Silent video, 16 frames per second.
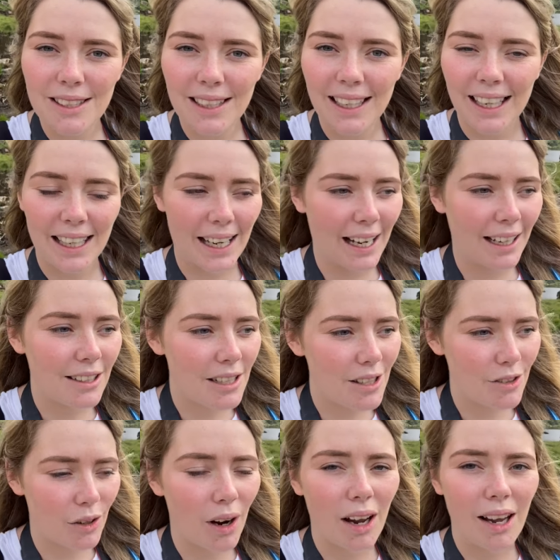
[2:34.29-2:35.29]
Like I can't
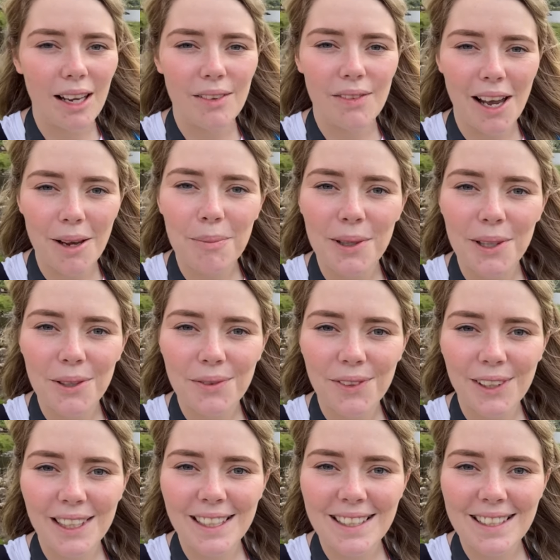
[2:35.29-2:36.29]
describe how
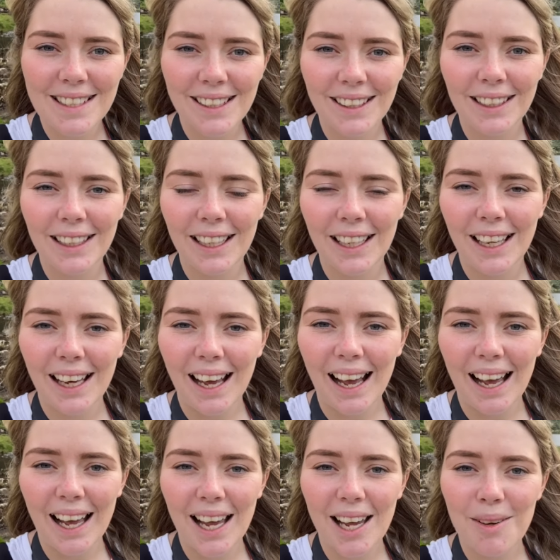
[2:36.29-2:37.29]
beautiful it is here.
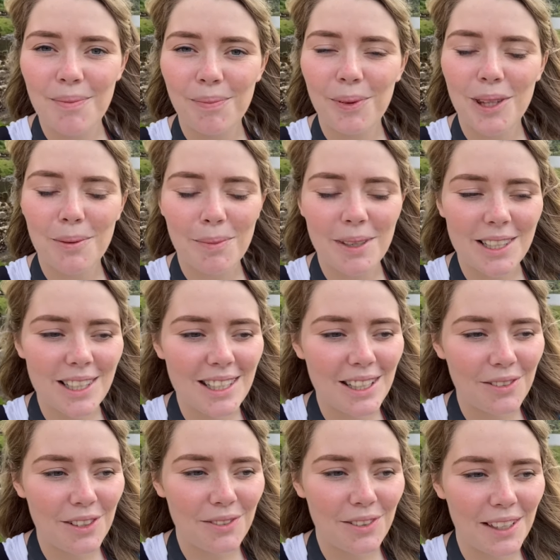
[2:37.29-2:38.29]
Um, but the midgies
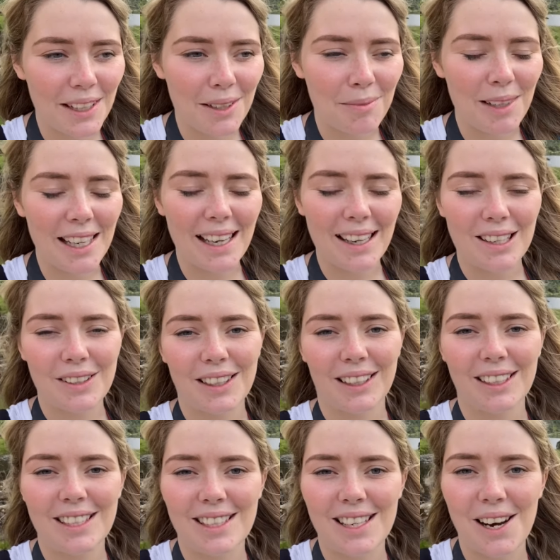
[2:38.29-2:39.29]
have defeated me and I'm
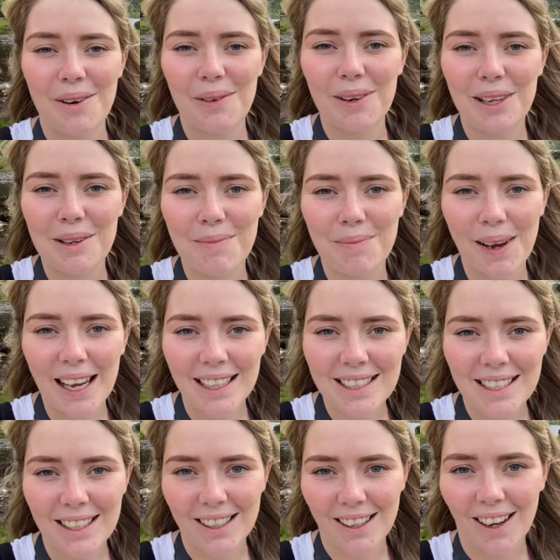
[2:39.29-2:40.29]
gonna start walking back
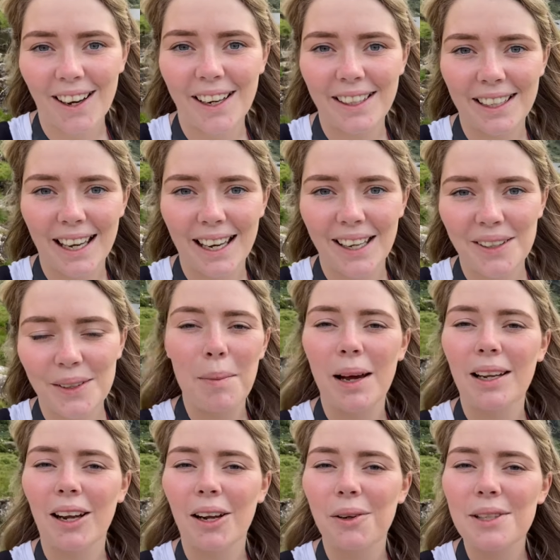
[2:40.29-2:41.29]
to the car now
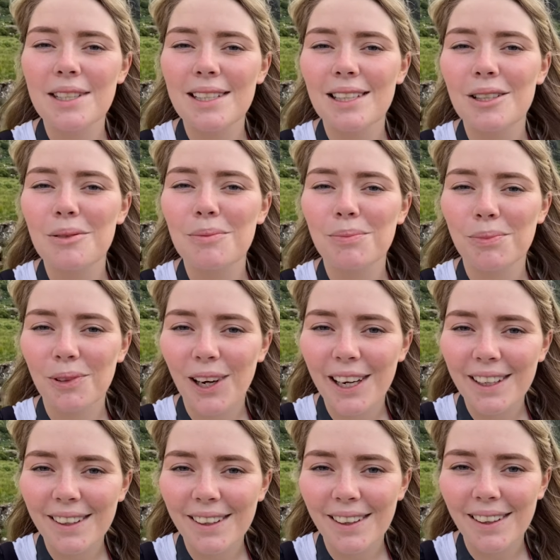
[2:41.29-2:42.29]
and I will see you
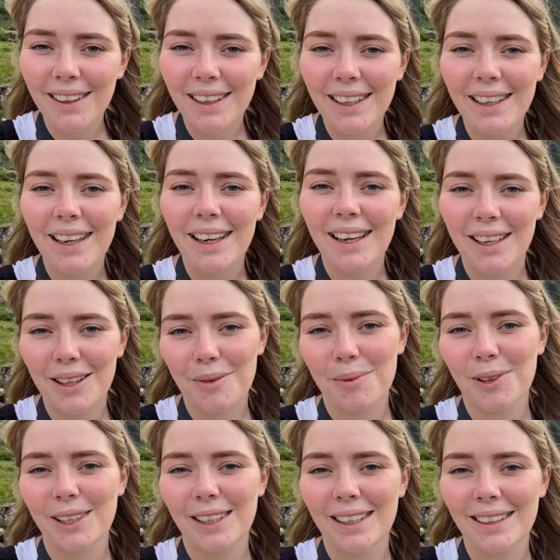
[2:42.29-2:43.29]
bright and early in the
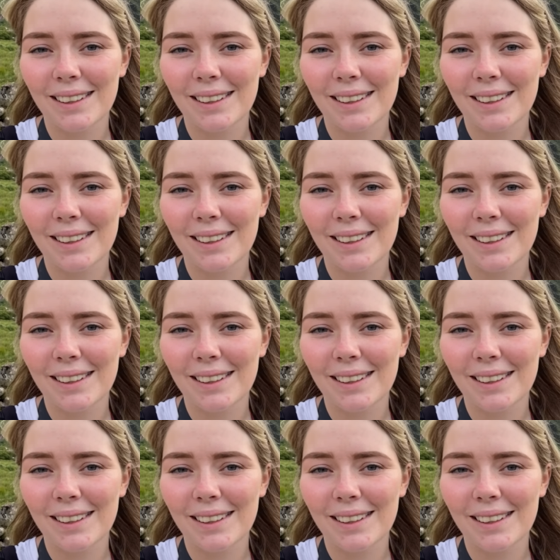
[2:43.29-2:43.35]
morning.